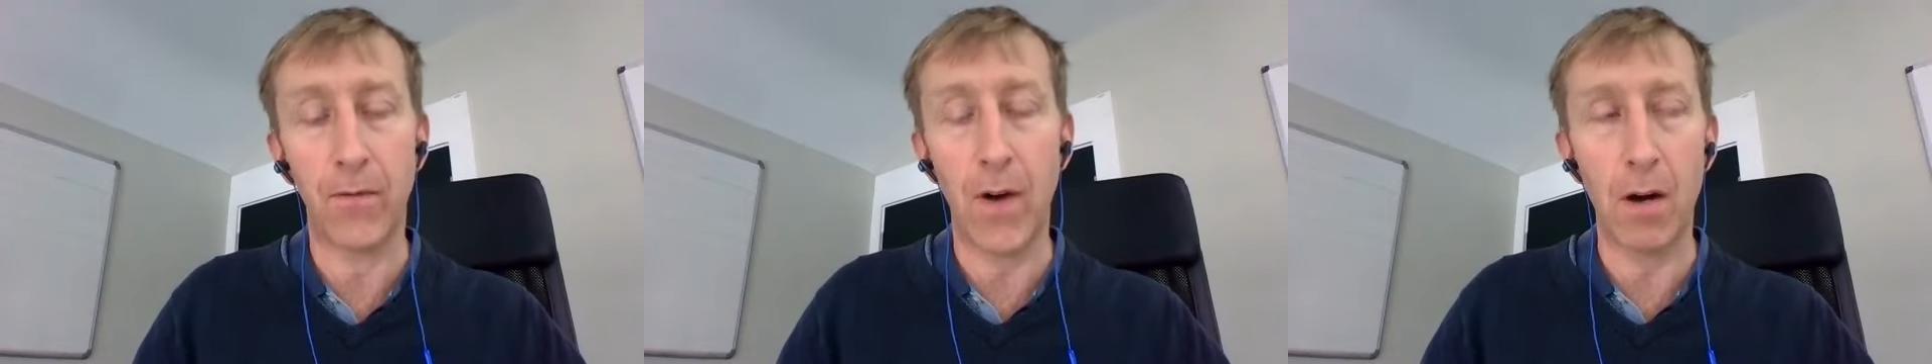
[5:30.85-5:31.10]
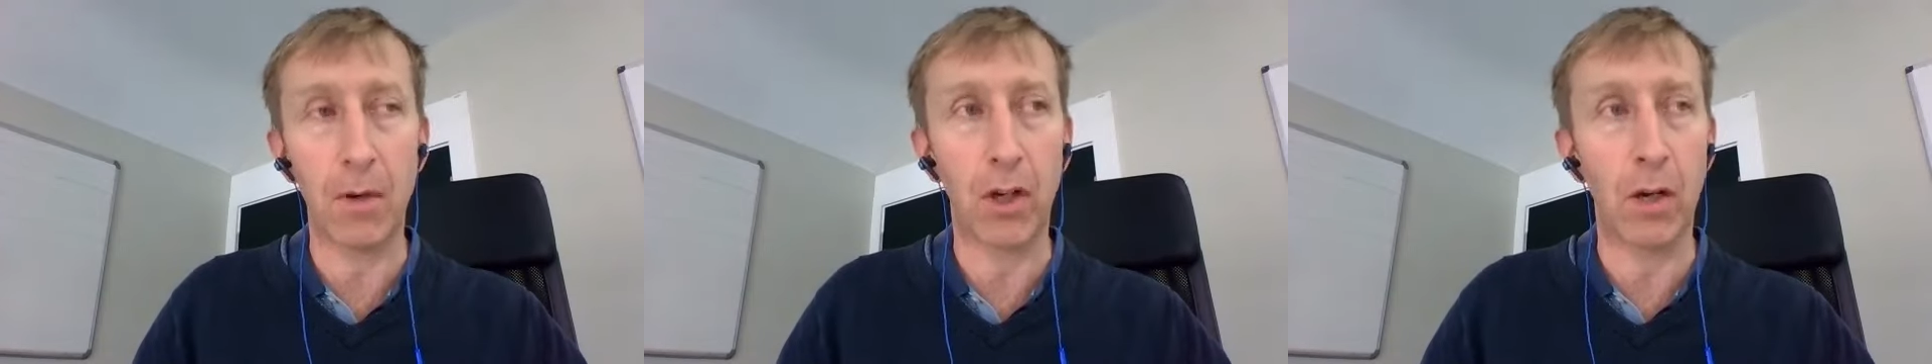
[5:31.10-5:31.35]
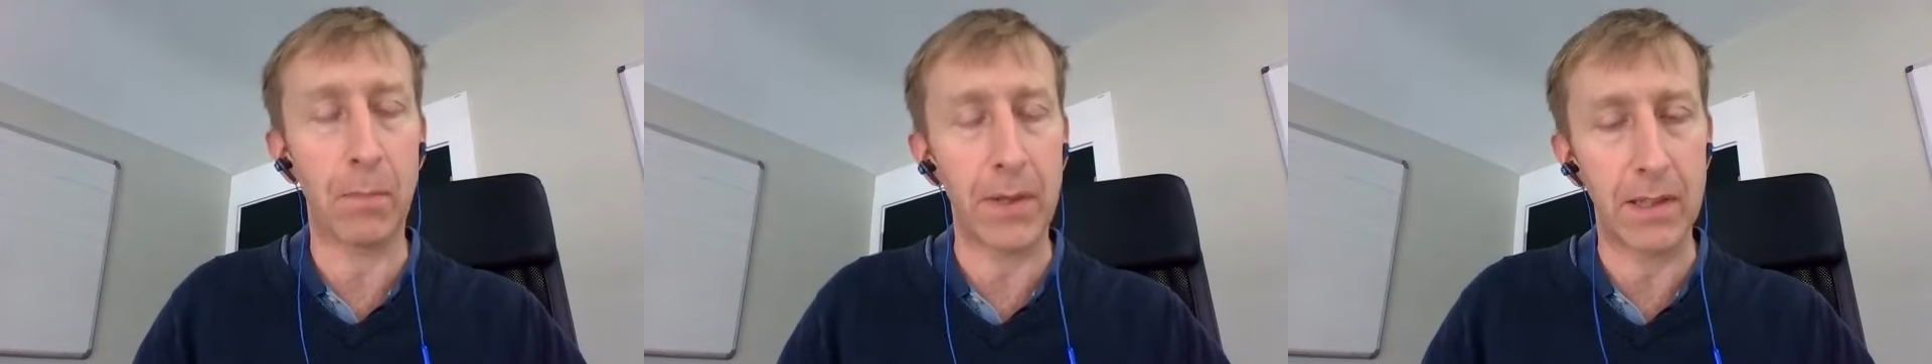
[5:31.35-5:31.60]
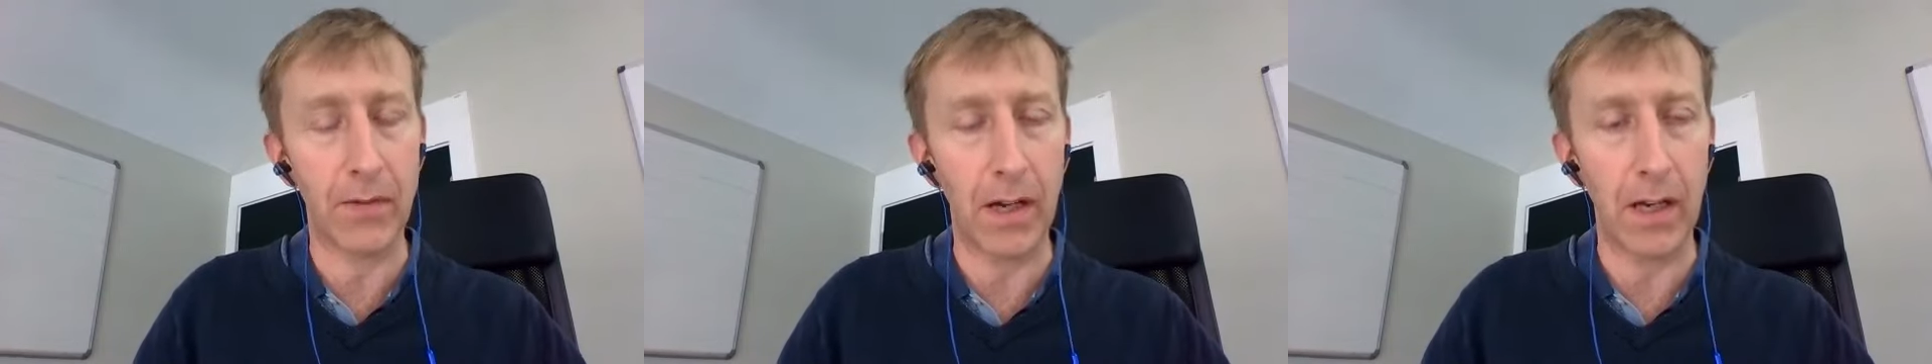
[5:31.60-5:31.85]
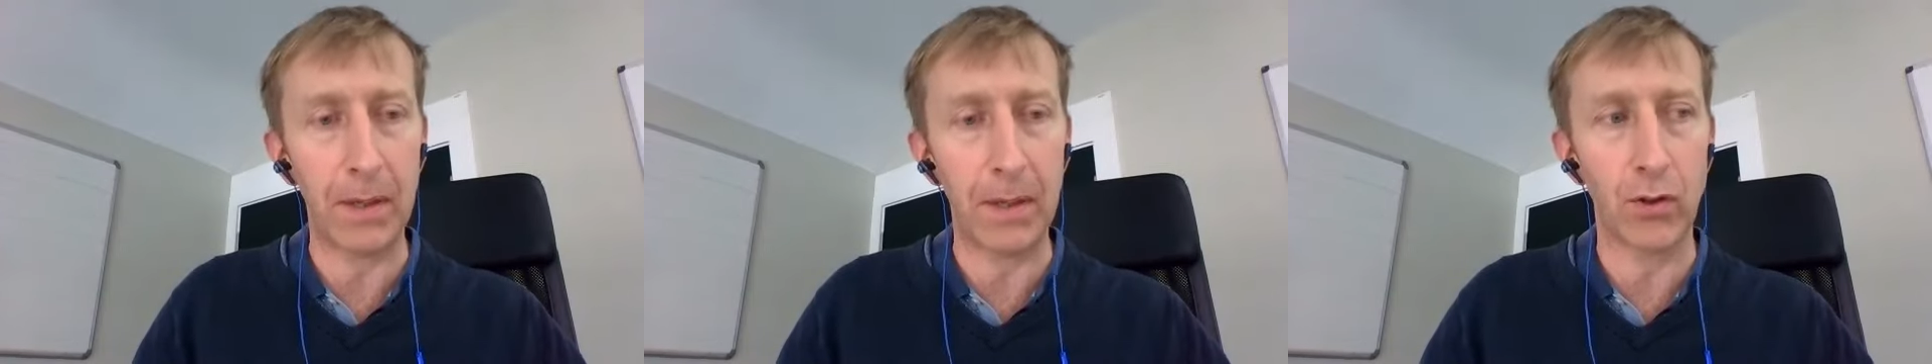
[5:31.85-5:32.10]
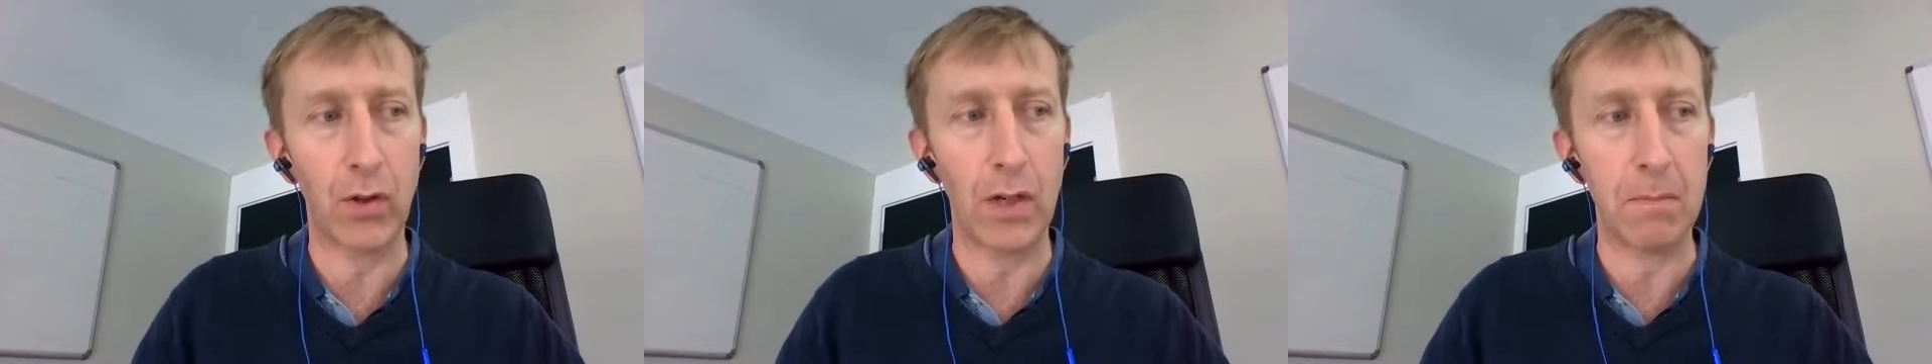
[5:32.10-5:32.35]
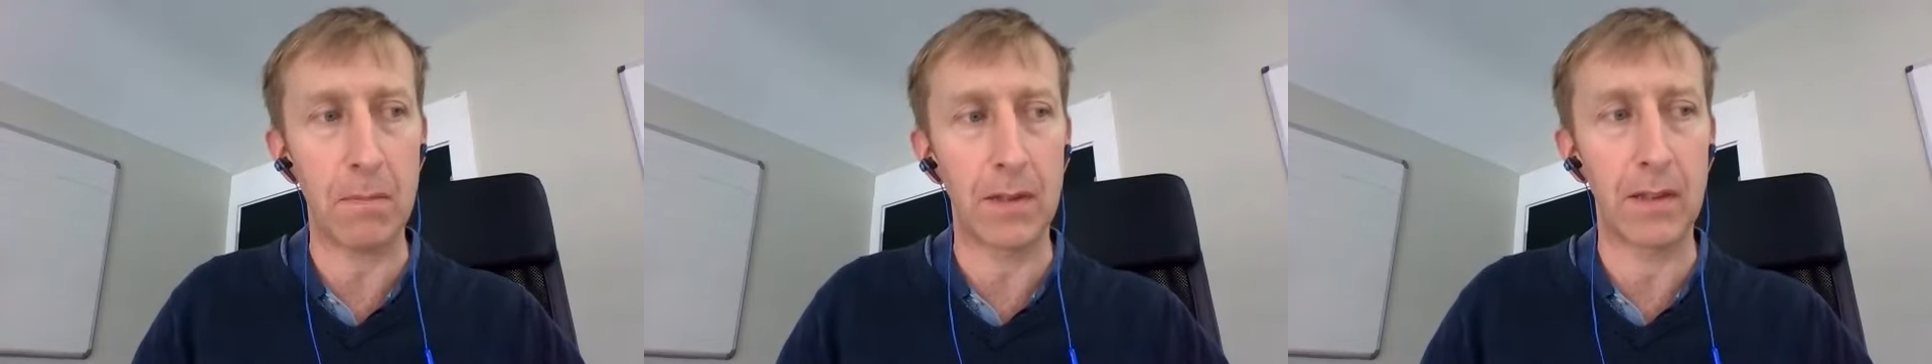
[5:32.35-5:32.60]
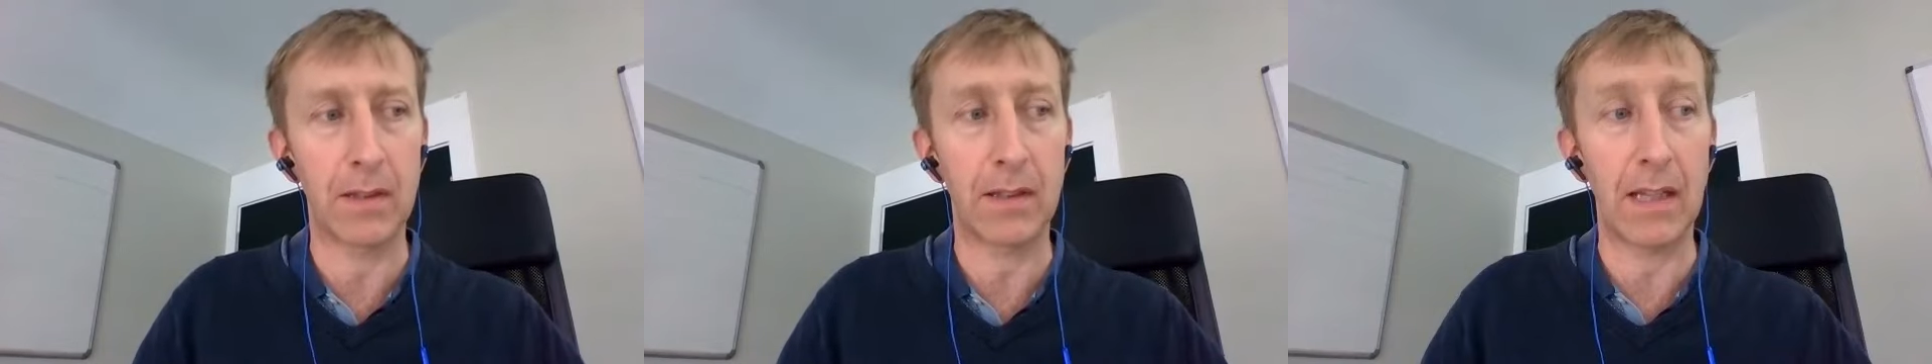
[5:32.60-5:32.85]
pharma companies developing
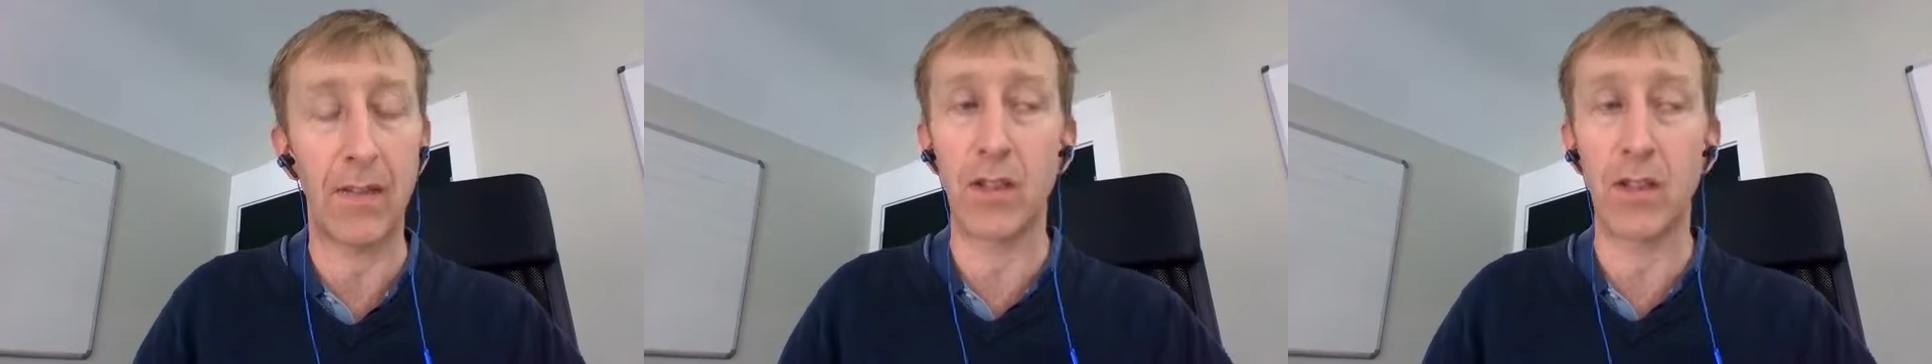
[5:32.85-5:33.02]
treatments yeah.